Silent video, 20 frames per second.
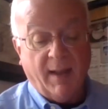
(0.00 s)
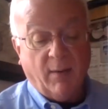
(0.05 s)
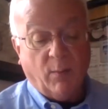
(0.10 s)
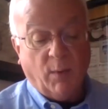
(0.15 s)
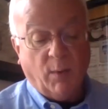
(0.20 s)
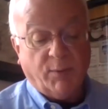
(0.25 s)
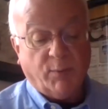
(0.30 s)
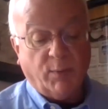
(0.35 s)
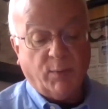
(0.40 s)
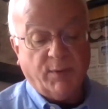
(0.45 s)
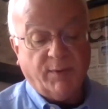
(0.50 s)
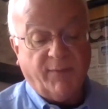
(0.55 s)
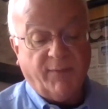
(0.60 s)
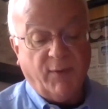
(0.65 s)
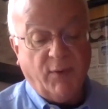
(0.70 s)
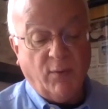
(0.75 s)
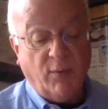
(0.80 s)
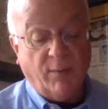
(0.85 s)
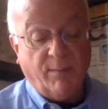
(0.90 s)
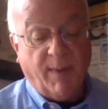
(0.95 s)
which was
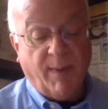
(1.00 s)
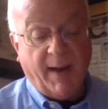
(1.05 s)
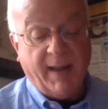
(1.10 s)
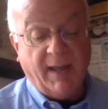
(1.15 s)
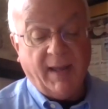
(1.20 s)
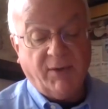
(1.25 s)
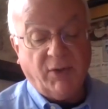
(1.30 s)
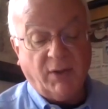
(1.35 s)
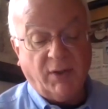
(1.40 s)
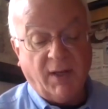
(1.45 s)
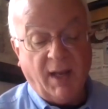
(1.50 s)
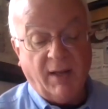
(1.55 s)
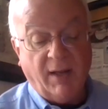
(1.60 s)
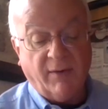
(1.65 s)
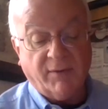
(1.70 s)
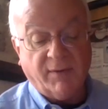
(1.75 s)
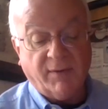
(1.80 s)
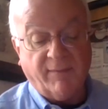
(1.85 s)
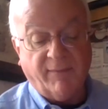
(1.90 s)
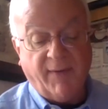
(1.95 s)
viewed by
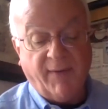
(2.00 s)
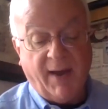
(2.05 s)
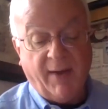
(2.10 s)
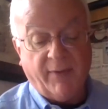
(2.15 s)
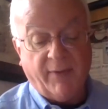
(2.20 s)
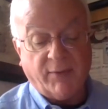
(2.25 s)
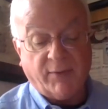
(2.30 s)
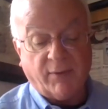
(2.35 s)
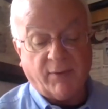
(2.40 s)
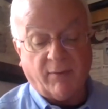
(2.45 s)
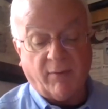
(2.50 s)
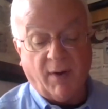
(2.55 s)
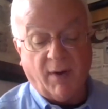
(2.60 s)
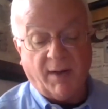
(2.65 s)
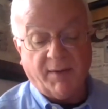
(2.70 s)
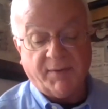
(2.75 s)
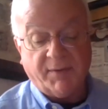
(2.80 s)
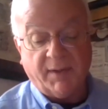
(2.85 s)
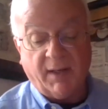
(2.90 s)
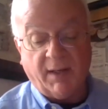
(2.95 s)
educators and fathers
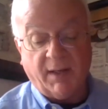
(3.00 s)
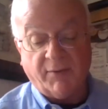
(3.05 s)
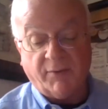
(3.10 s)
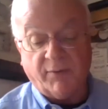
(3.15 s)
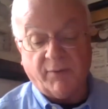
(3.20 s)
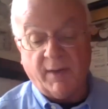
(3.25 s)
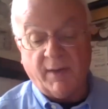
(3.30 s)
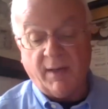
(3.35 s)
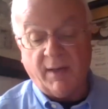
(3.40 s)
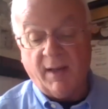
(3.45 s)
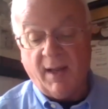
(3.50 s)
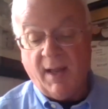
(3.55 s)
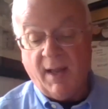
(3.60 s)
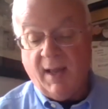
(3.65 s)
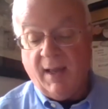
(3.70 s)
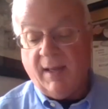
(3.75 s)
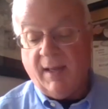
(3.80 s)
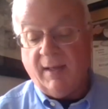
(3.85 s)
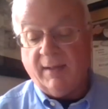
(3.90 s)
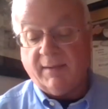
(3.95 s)
across the country.
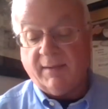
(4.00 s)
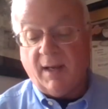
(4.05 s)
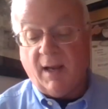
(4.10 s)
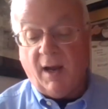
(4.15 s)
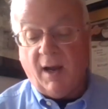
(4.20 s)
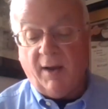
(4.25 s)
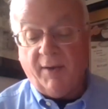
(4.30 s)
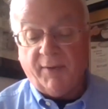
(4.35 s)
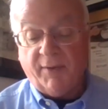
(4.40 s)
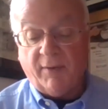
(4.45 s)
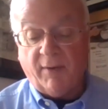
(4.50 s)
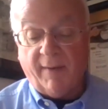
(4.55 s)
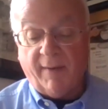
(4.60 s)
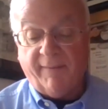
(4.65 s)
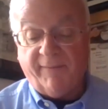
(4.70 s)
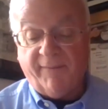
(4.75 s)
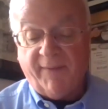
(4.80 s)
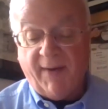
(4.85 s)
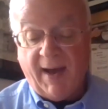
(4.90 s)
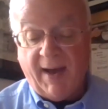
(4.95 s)
He is the author
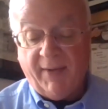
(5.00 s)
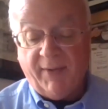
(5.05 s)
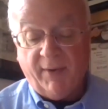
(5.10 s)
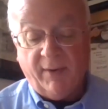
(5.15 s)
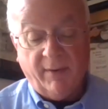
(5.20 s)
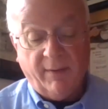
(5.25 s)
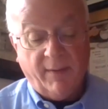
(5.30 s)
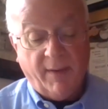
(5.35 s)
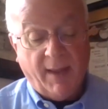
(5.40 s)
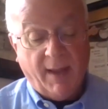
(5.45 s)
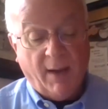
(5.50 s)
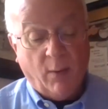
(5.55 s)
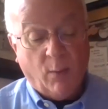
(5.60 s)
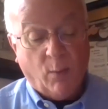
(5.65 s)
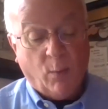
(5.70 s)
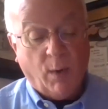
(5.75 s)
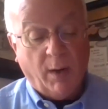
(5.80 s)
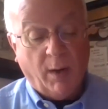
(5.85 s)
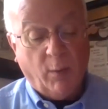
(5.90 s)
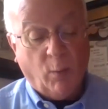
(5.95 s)
of Father,
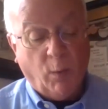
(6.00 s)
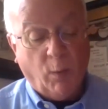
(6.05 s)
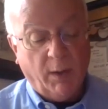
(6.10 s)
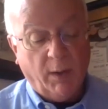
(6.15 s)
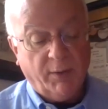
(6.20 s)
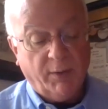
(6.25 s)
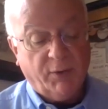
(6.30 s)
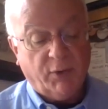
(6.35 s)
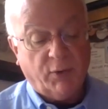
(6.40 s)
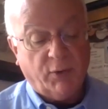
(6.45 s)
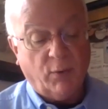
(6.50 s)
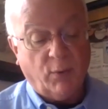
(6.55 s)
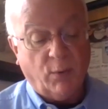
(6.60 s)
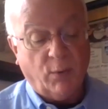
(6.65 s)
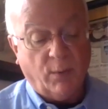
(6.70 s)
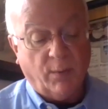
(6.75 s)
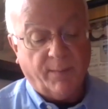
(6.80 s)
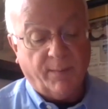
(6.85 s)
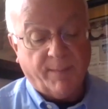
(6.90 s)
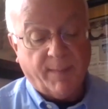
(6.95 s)
Where Weren't
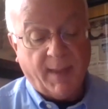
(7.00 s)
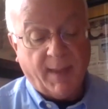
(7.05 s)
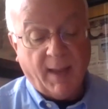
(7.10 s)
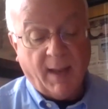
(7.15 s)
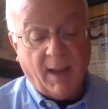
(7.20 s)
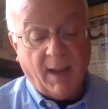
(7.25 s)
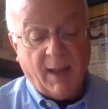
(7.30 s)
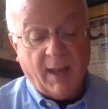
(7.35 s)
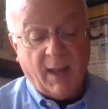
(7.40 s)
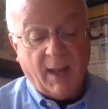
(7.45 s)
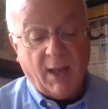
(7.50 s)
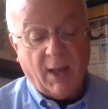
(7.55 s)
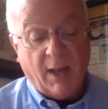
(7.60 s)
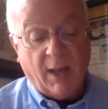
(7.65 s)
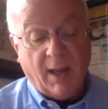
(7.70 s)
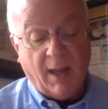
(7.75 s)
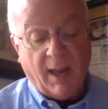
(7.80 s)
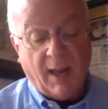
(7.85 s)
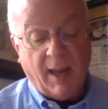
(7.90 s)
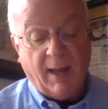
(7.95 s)
You?
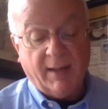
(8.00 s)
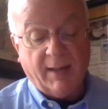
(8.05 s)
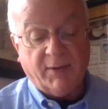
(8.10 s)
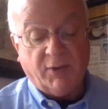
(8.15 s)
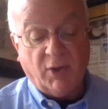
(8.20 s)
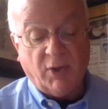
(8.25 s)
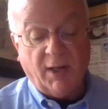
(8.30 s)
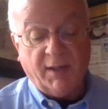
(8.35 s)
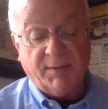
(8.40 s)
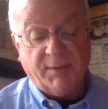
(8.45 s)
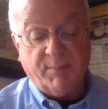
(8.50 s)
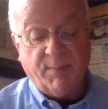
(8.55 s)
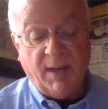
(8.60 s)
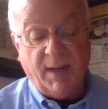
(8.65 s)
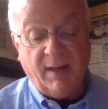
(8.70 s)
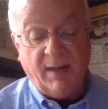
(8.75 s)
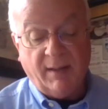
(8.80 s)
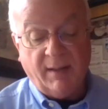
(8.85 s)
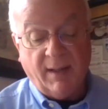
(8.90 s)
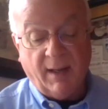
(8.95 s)
And Just
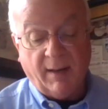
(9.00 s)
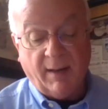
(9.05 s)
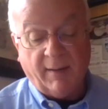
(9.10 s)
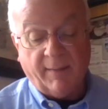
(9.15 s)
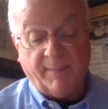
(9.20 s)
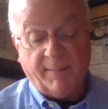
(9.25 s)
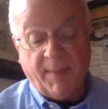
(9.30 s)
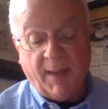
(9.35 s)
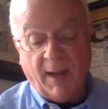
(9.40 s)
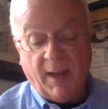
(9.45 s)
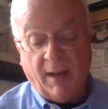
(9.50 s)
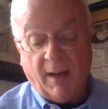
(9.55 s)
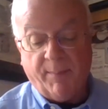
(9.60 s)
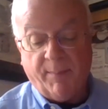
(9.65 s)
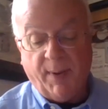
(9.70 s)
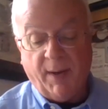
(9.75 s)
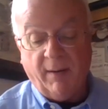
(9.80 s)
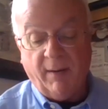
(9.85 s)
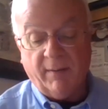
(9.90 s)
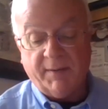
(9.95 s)
Being There, A
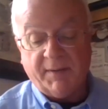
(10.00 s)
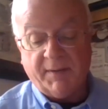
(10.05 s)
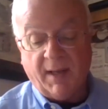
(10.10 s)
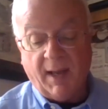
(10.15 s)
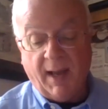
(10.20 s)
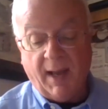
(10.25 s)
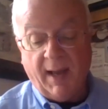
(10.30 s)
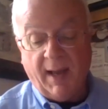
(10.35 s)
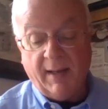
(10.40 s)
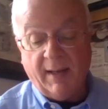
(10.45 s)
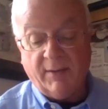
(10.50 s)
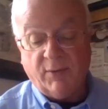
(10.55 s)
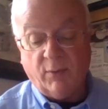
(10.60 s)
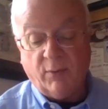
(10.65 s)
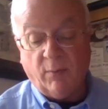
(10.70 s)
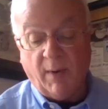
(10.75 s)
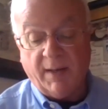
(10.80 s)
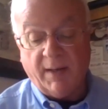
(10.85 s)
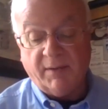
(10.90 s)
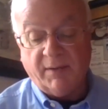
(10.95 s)
Parent's Guide
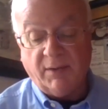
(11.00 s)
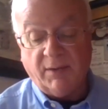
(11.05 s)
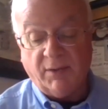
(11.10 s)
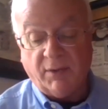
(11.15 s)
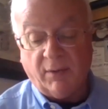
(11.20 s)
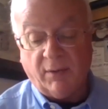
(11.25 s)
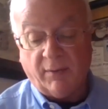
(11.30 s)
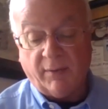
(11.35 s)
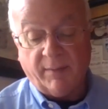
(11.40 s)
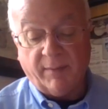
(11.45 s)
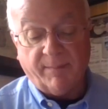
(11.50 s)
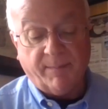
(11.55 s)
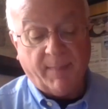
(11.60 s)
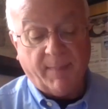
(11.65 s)
to Raising Children.